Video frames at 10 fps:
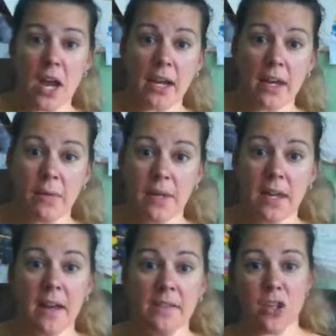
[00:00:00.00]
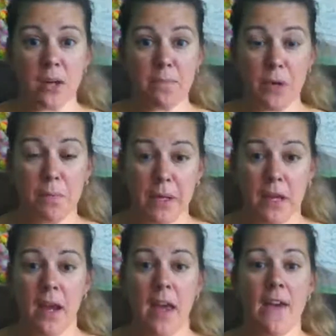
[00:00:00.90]
and I would get out the checkbook, but
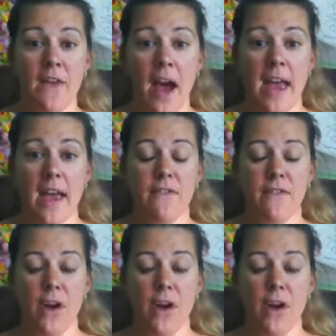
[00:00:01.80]
if I have